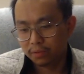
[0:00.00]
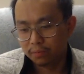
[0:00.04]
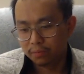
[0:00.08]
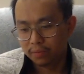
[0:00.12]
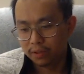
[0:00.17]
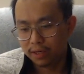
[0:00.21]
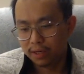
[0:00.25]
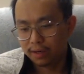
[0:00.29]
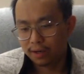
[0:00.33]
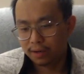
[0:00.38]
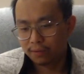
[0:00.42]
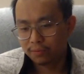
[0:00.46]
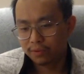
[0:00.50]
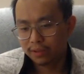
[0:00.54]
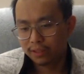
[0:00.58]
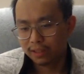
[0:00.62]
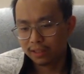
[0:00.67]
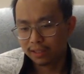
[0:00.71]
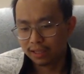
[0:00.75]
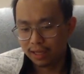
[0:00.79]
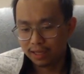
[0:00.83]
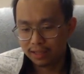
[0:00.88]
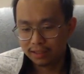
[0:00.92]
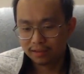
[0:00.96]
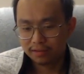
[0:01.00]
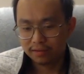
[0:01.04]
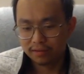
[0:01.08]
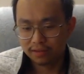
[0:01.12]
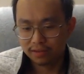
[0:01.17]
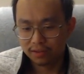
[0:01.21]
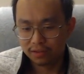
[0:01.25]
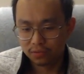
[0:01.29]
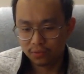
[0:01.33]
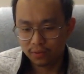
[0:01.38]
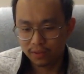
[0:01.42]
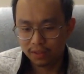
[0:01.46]
But I really liked
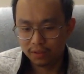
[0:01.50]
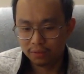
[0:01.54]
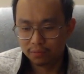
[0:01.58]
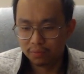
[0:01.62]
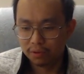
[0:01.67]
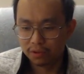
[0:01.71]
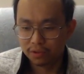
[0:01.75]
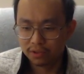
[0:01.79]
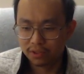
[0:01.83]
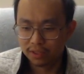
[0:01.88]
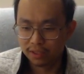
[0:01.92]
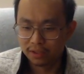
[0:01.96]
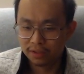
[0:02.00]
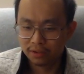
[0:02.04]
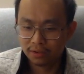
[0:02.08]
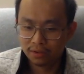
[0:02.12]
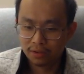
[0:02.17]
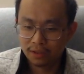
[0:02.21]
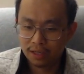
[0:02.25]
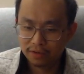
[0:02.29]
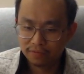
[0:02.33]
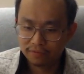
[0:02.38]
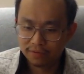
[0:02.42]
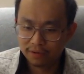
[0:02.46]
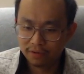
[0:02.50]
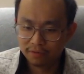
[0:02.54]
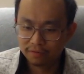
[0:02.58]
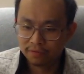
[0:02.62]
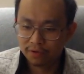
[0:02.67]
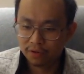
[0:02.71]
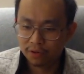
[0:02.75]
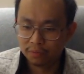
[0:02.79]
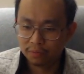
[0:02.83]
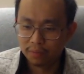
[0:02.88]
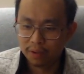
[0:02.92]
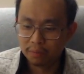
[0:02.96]
this one in particular. I found it
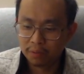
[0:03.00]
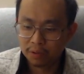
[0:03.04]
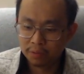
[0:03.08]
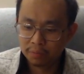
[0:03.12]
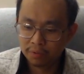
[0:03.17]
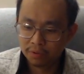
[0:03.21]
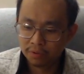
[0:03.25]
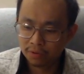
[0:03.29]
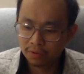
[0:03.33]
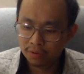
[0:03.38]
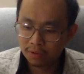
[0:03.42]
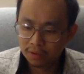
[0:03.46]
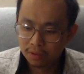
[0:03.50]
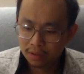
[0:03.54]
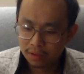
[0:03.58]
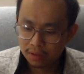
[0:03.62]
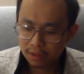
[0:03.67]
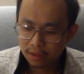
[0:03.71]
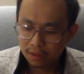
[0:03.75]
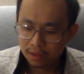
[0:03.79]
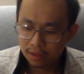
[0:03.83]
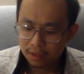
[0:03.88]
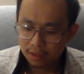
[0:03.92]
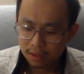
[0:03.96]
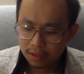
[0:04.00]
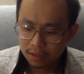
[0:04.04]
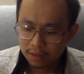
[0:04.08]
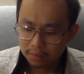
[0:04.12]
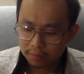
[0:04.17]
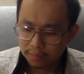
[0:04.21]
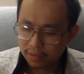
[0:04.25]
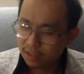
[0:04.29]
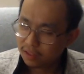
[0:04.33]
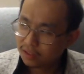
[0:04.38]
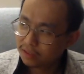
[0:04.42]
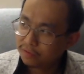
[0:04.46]
very memorable
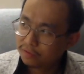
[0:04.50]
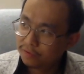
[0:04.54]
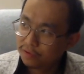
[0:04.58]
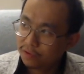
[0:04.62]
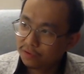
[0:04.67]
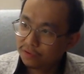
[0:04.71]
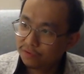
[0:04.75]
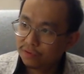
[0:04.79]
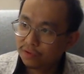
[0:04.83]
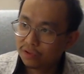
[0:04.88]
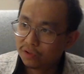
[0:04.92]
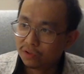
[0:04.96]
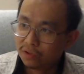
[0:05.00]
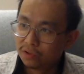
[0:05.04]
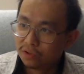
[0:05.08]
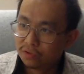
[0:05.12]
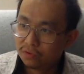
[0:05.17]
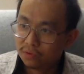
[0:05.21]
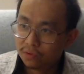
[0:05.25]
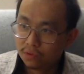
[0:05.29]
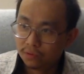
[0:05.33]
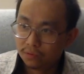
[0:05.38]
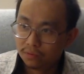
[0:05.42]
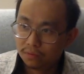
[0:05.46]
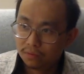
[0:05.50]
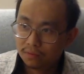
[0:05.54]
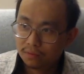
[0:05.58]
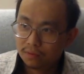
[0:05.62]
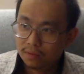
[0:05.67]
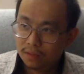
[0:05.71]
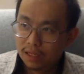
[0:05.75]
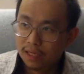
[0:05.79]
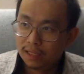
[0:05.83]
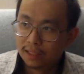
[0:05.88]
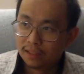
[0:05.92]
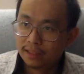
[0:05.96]
because it feels very true.
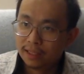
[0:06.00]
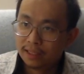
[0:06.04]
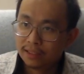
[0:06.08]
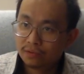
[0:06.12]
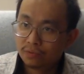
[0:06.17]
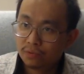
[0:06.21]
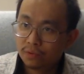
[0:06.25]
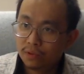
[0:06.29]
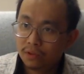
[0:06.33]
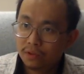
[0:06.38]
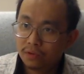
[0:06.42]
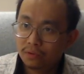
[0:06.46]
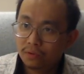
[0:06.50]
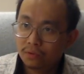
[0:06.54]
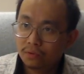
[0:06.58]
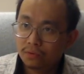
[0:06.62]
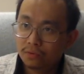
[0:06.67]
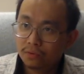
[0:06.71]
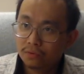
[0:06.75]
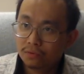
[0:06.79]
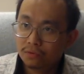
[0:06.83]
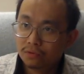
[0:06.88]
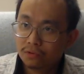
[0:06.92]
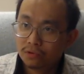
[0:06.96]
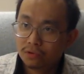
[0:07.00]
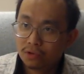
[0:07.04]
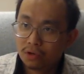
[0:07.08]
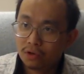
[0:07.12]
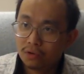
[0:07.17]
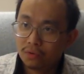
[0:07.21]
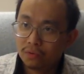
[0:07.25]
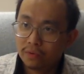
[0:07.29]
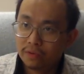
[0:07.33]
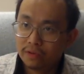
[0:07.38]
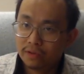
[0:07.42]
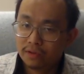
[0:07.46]
And that's when you
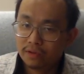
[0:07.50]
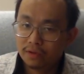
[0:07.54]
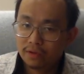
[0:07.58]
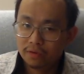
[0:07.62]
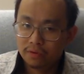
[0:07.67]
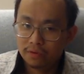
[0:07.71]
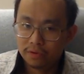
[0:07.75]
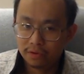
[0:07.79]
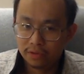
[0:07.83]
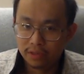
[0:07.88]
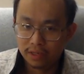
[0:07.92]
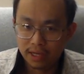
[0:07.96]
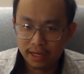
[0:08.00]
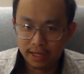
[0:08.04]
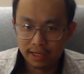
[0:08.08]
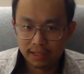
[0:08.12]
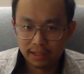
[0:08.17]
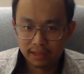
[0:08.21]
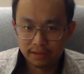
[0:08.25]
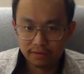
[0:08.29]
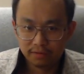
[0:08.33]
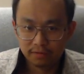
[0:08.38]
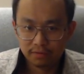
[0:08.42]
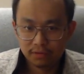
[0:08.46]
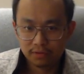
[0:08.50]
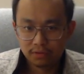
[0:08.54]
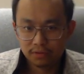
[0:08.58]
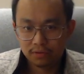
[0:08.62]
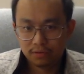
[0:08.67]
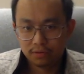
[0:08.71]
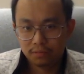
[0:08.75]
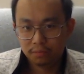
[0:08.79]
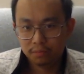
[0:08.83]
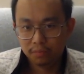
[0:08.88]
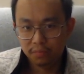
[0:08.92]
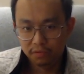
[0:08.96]
start with the negatives
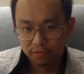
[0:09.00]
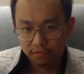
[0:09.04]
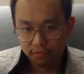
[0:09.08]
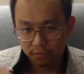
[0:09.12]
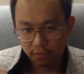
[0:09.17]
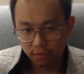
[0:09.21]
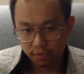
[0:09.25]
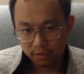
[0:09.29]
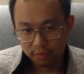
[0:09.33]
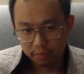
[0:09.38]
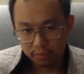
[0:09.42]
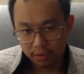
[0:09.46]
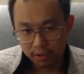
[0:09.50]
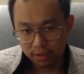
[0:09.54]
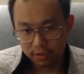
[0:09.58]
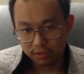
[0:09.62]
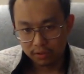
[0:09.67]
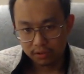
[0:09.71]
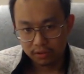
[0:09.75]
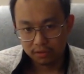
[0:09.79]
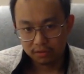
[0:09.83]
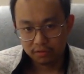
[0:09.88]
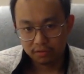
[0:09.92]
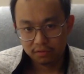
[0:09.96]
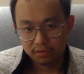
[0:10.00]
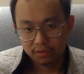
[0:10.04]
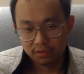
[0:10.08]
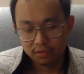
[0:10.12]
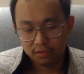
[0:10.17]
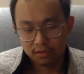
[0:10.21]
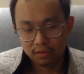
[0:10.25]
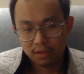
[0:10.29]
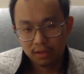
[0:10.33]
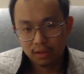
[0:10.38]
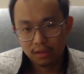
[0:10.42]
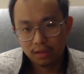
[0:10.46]
before the positives,
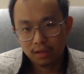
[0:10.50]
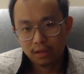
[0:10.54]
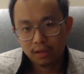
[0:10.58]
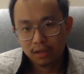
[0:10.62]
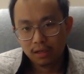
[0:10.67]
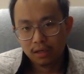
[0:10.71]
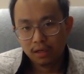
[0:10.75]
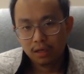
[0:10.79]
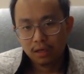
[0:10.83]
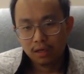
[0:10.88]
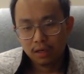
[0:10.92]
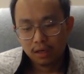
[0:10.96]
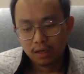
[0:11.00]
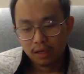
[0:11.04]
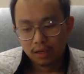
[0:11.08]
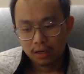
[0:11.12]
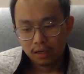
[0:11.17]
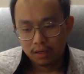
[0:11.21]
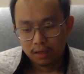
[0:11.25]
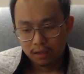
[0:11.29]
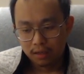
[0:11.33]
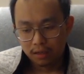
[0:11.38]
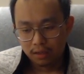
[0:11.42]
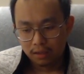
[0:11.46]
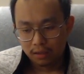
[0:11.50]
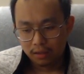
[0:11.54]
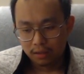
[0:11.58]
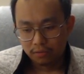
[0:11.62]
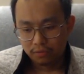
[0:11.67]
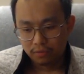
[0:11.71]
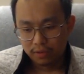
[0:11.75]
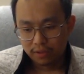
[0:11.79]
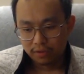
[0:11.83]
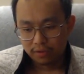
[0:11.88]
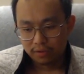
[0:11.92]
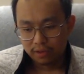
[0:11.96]

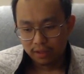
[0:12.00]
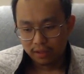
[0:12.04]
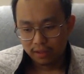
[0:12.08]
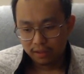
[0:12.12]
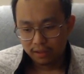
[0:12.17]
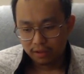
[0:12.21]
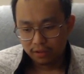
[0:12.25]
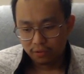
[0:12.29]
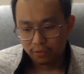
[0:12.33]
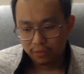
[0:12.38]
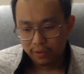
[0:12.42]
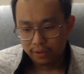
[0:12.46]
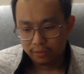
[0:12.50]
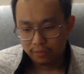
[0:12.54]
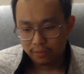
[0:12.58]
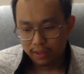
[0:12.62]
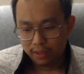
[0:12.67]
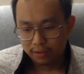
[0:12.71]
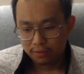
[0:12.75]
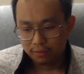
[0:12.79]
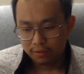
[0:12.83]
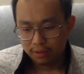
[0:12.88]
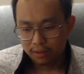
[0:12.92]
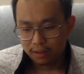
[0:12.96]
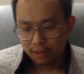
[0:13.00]
rather than the other way around.